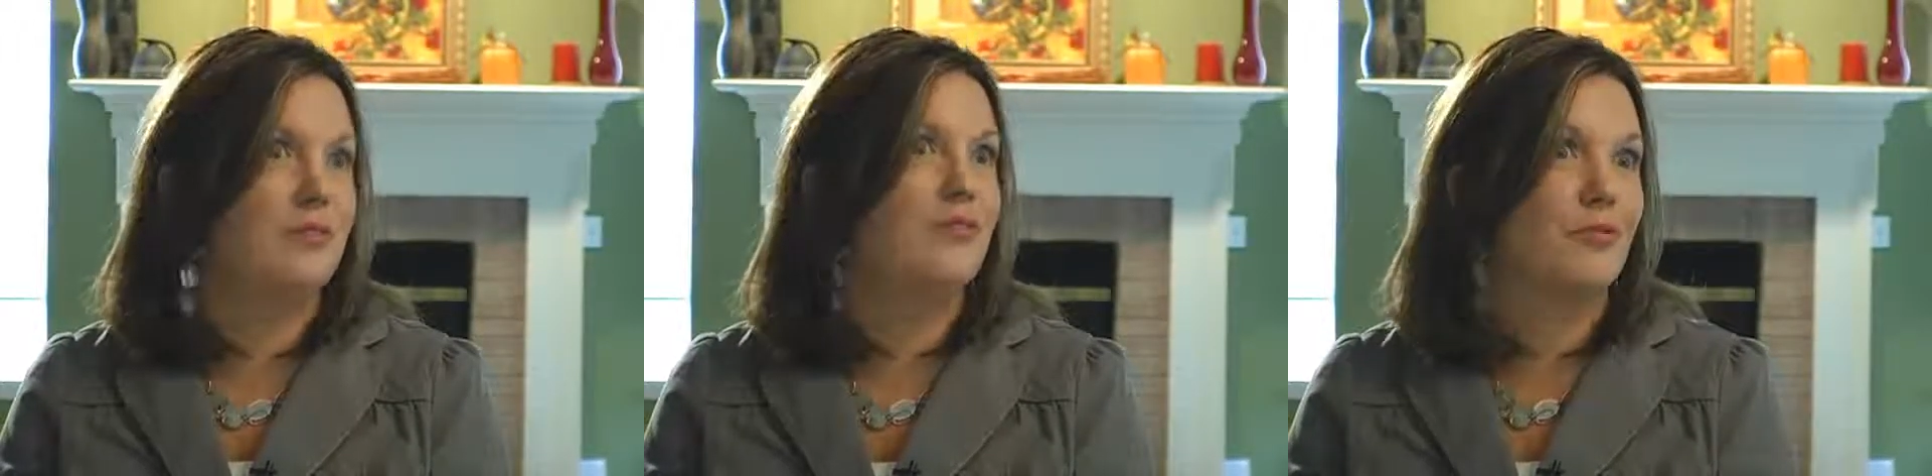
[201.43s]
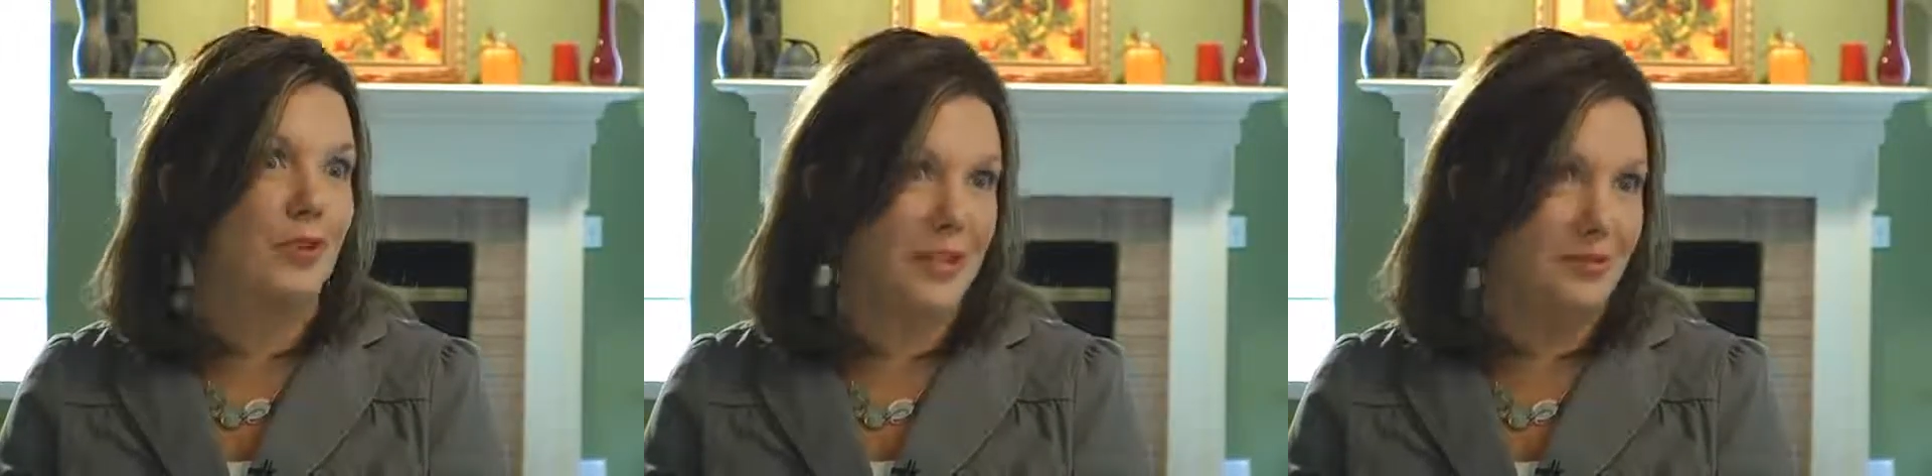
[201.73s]

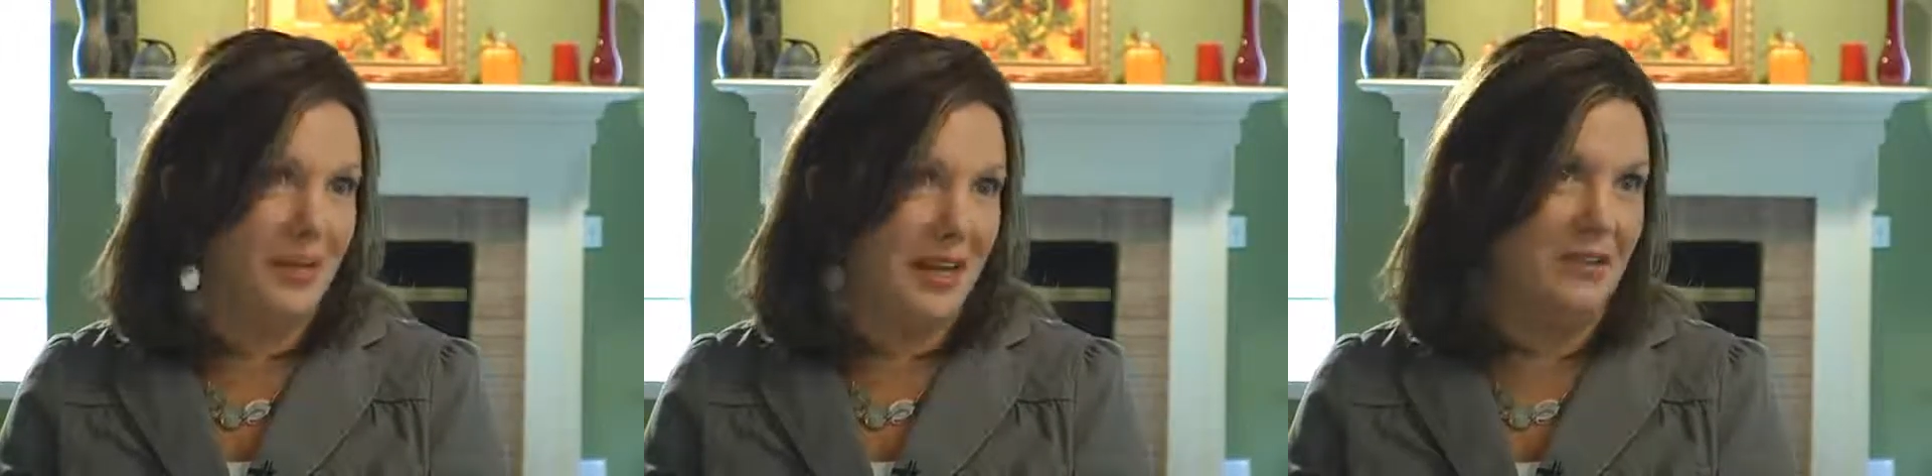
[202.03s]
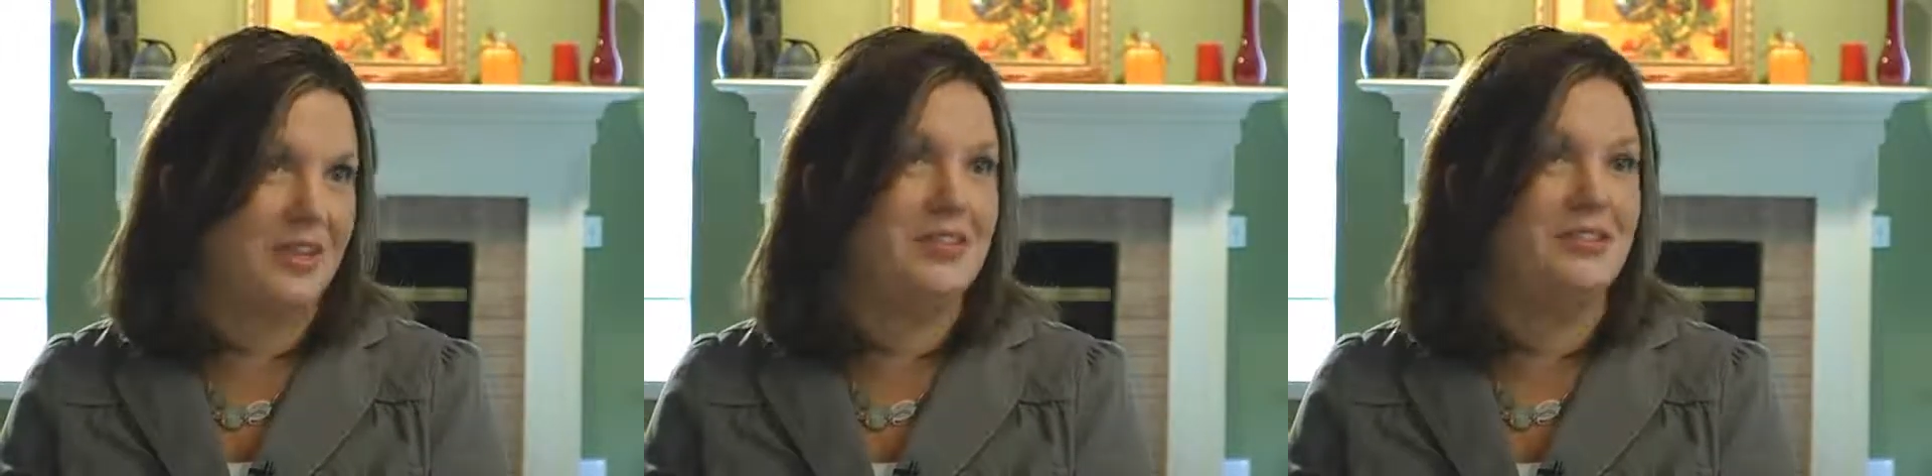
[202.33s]
freaked me
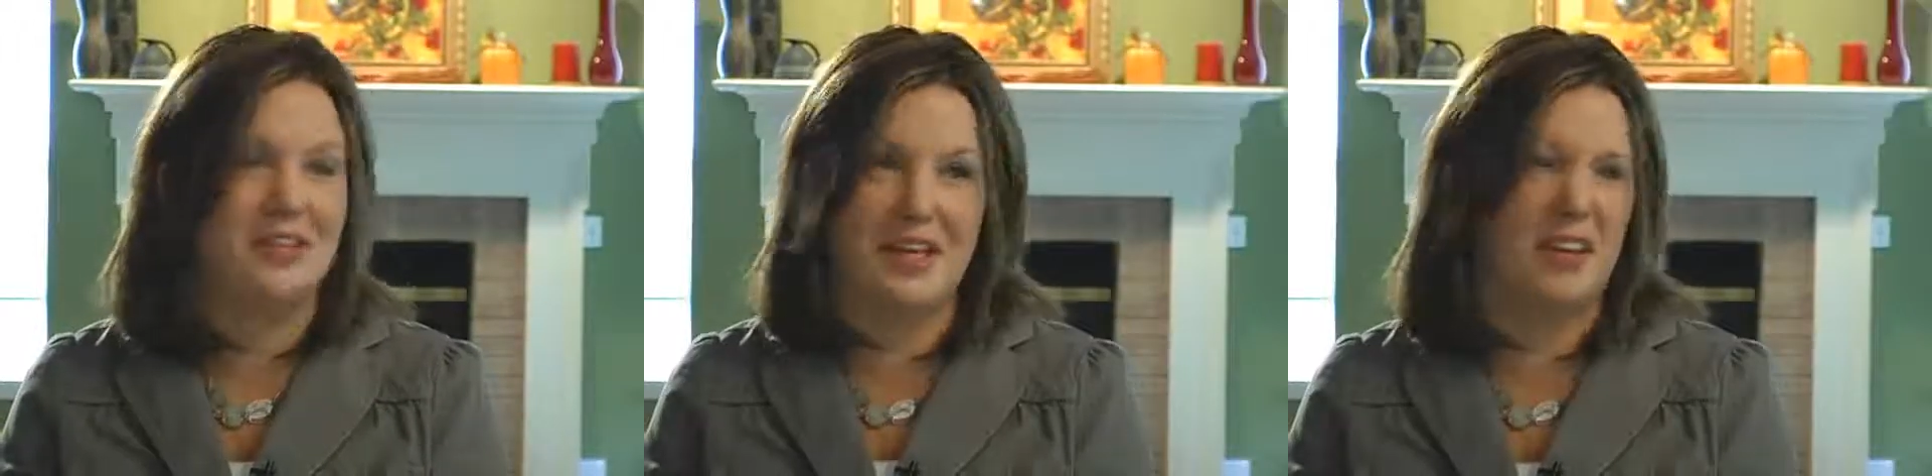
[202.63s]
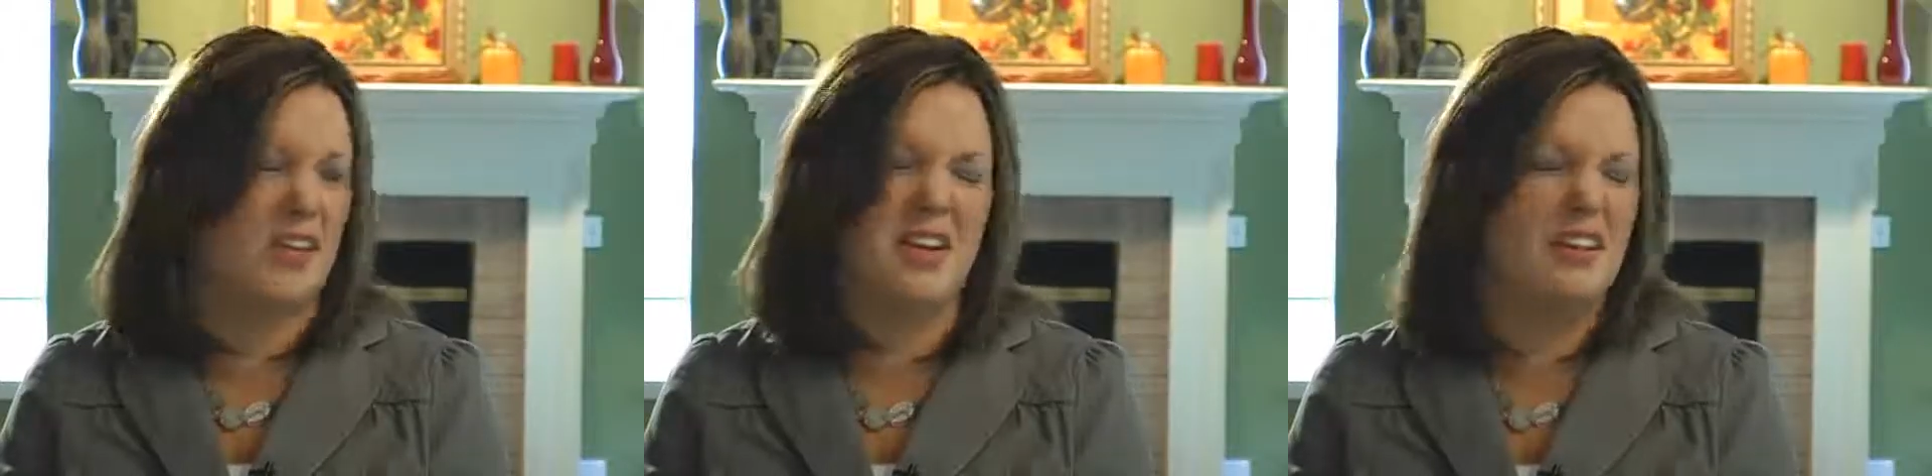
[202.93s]
out because you think,
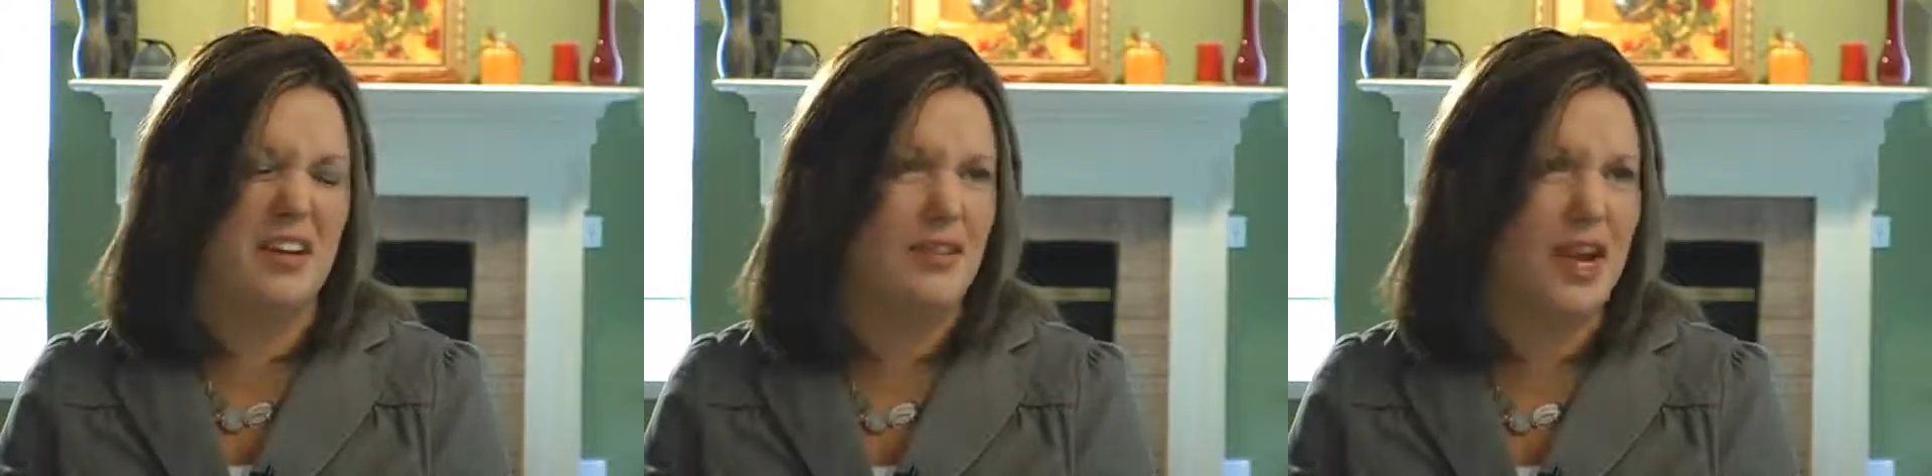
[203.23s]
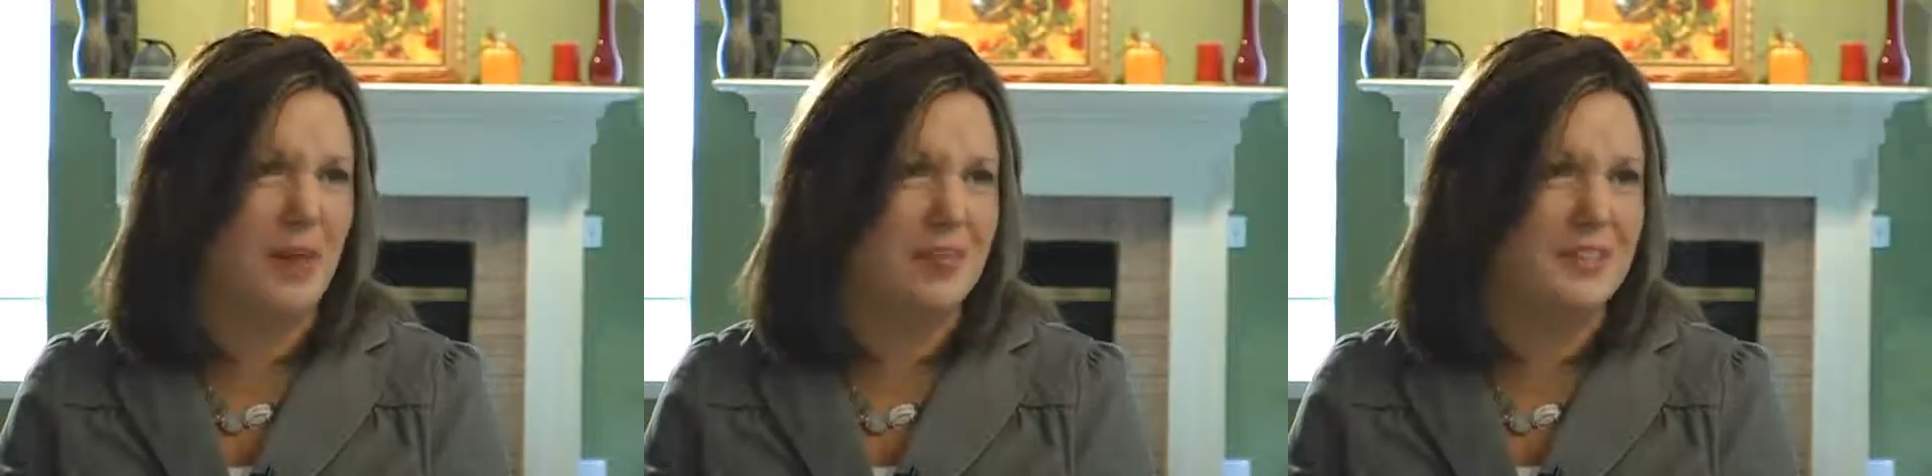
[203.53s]
oh, that'll never happen